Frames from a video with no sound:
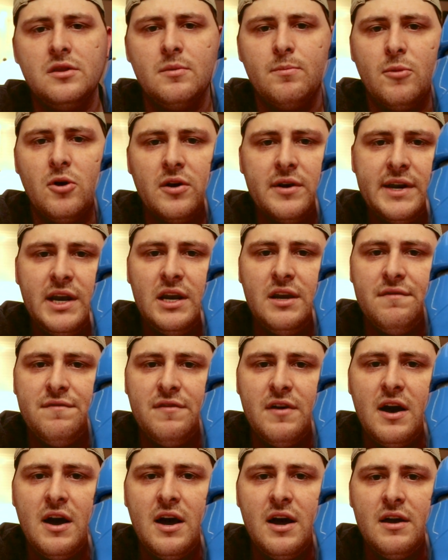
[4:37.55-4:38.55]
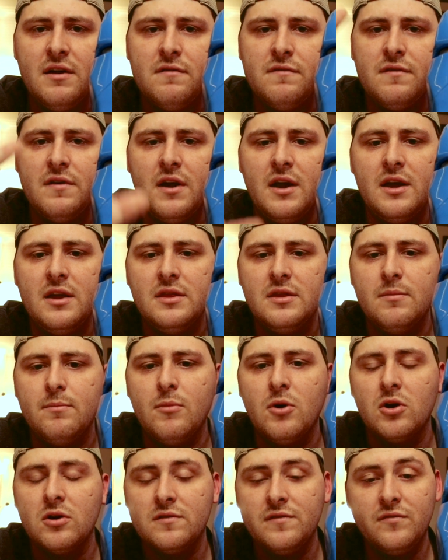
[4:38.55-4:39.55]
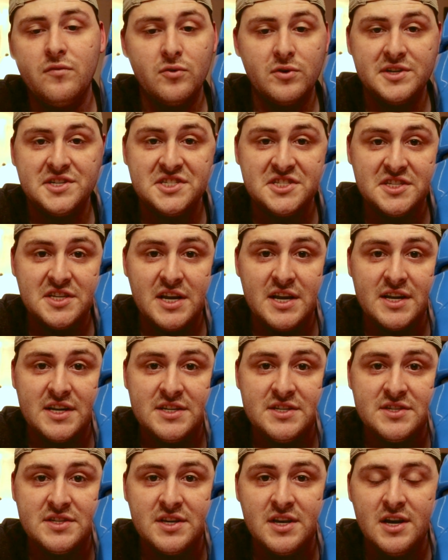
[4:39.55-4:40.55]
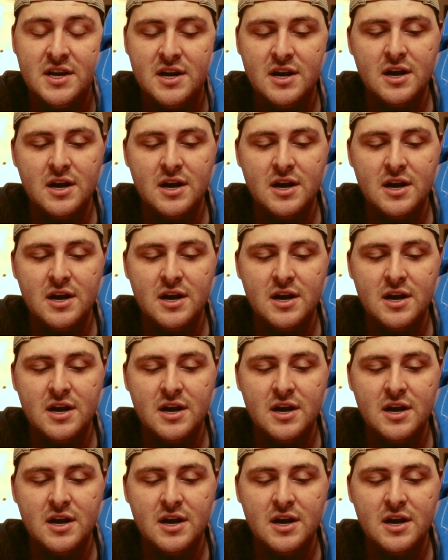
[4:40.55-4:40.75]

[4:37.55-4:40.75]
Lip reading: the Mark 85 and the Mark 46,